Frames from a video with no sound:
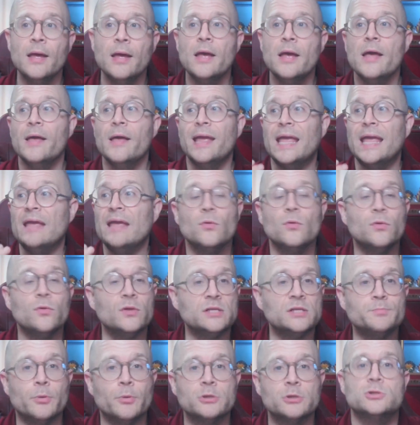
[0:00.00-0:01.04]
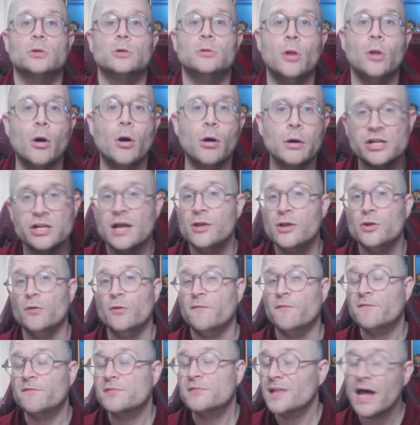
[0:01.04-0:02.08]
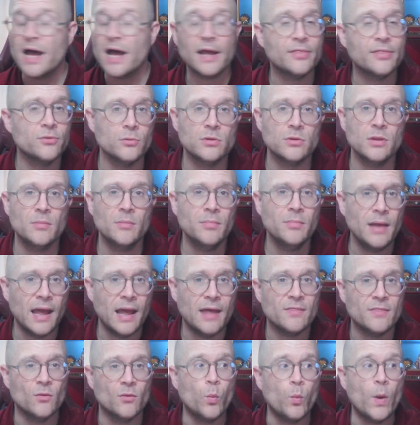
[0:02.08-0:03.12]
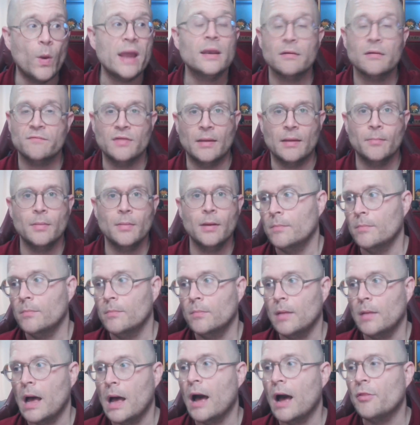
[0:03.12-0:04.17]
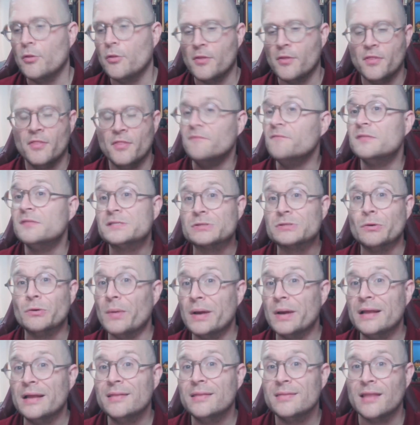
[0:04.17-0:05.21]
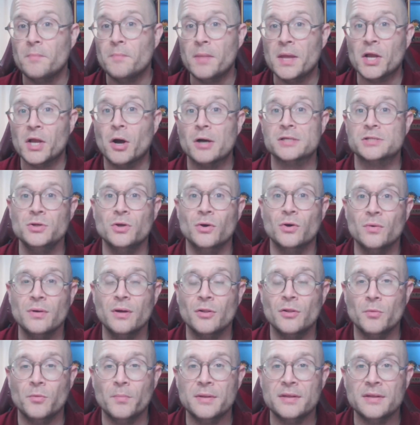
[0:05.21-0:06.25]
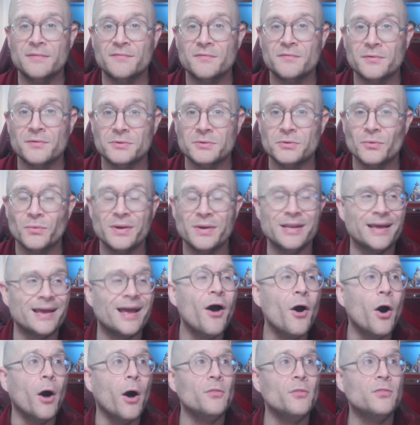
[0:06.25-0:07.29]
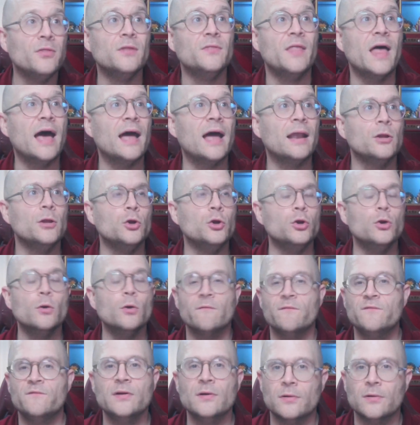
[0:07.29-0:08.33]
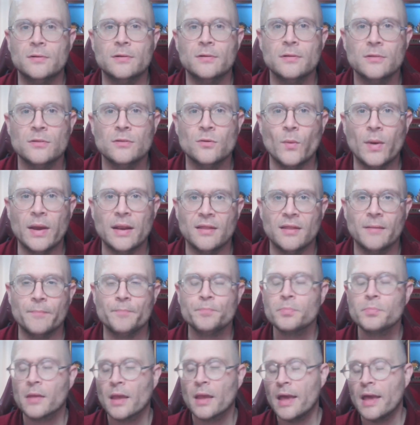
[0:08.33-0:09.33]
Even though these books are long, you fly through them, and the weight of them, other than the physical weight that may cause, a little bit of difficulty reading, other than that, you don't feel the weight of them.